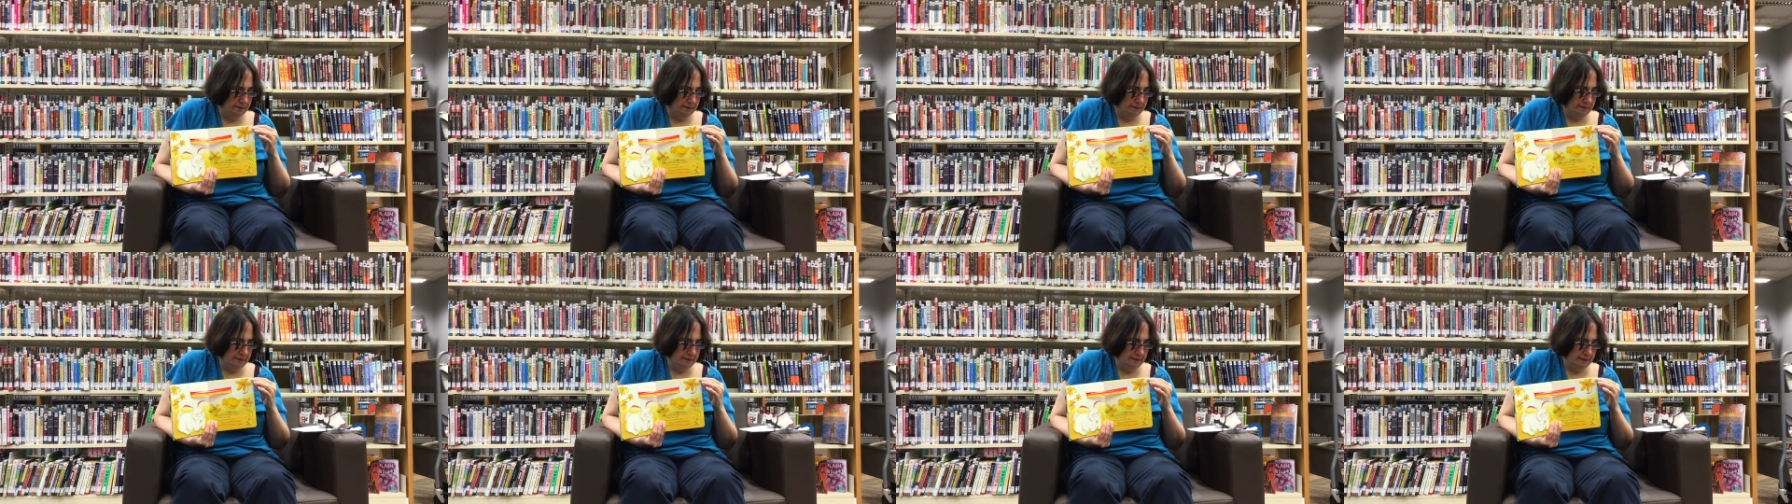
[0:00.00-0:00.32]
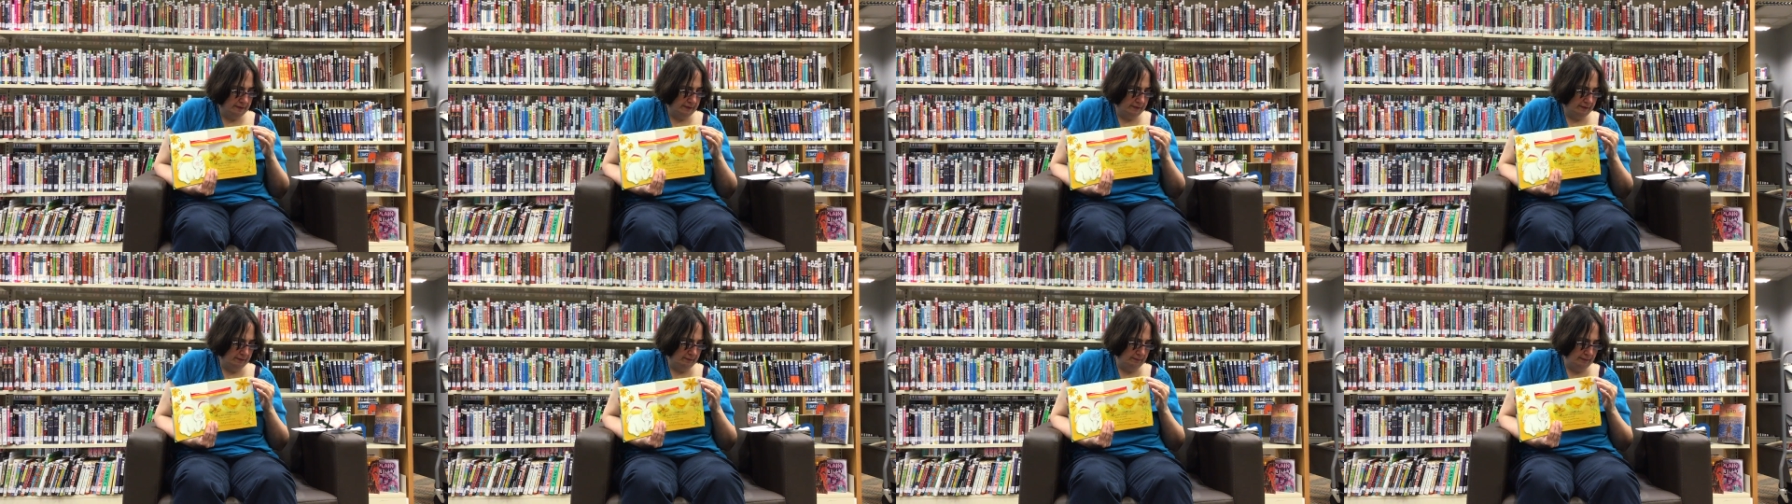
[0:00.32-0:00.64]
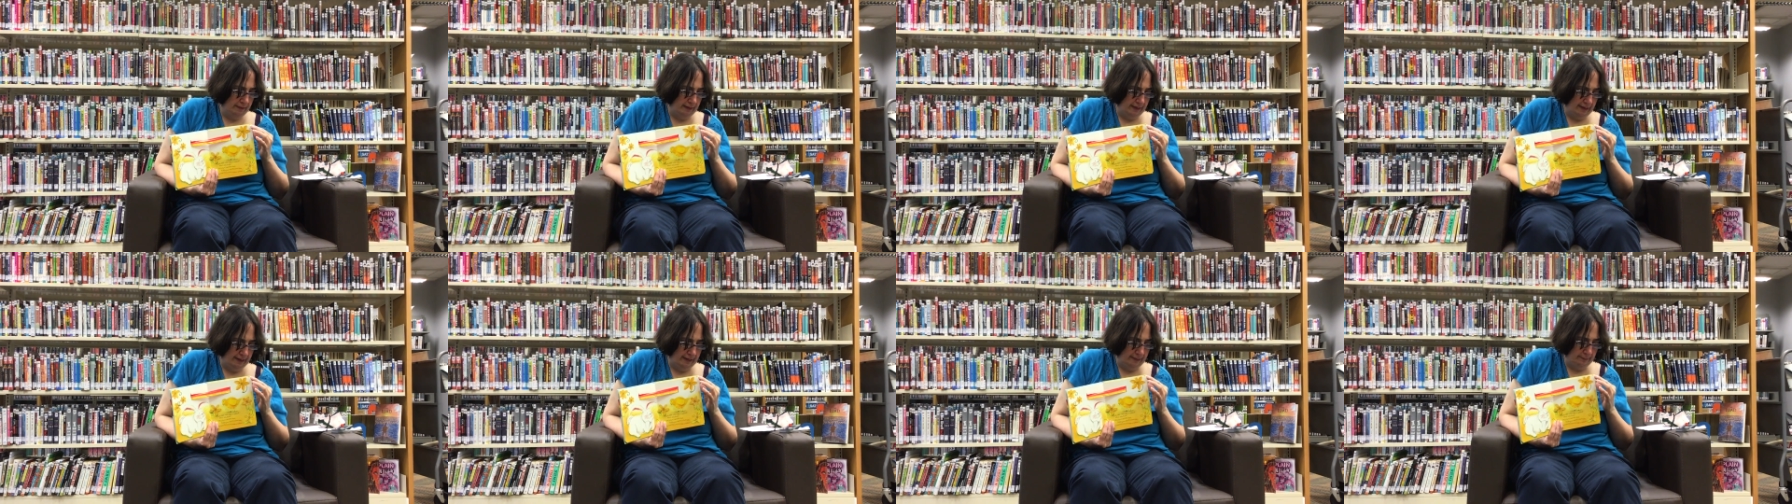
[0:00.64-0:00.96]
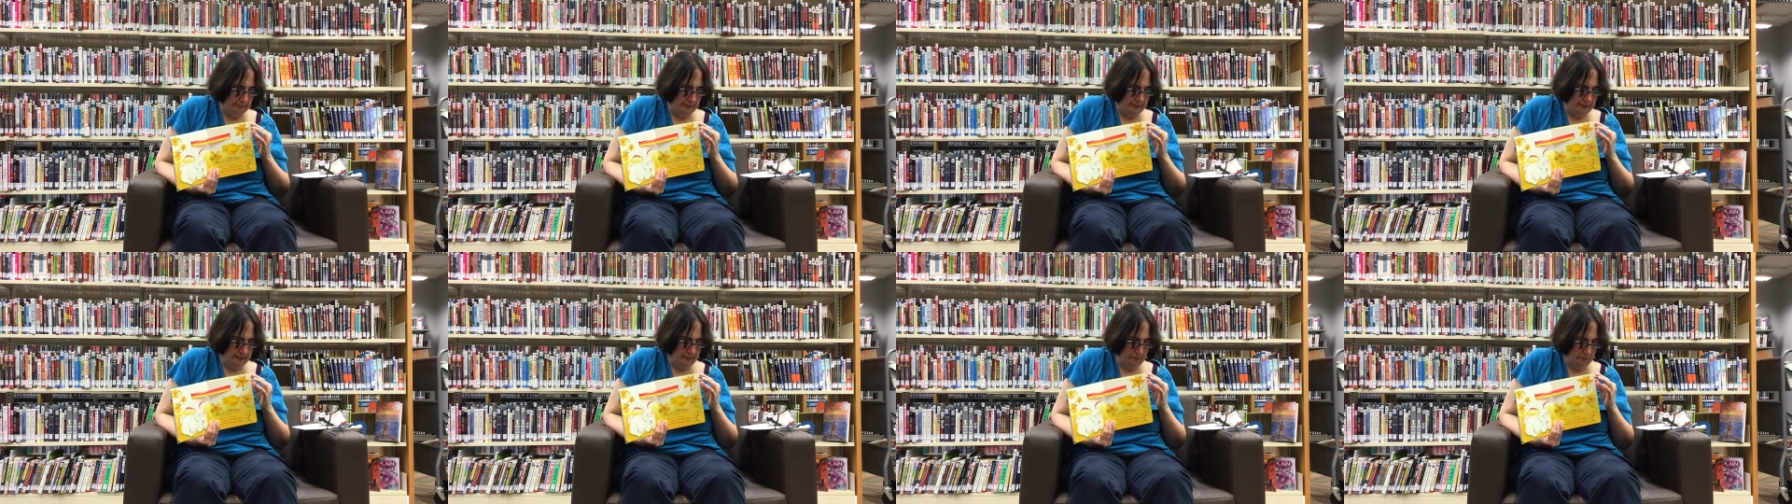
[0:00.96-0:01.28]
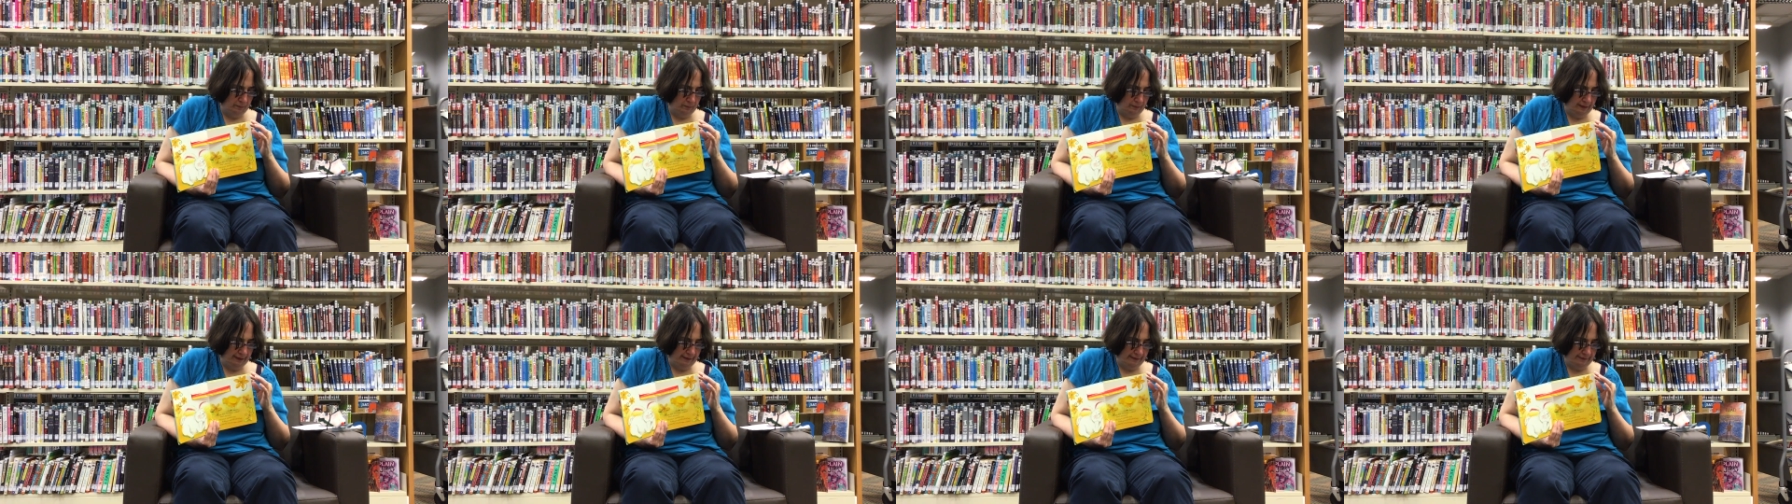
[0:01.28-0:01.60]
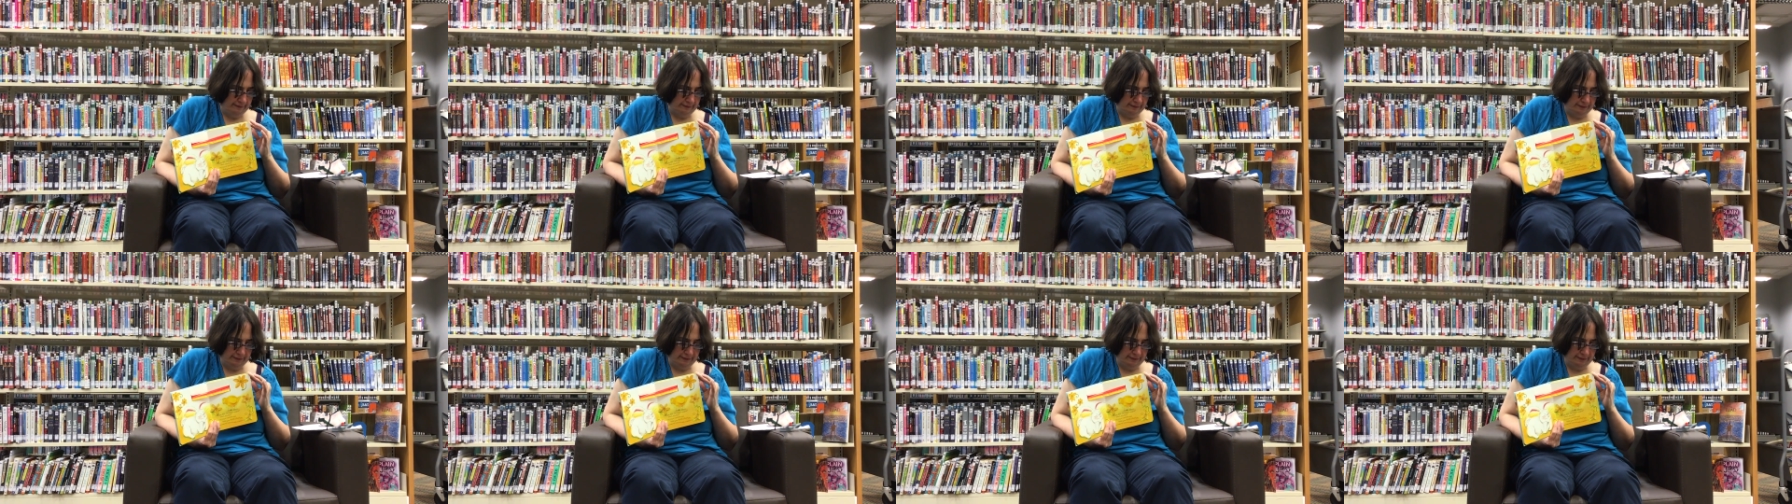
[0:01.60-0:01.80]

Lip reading: Little Rabbit went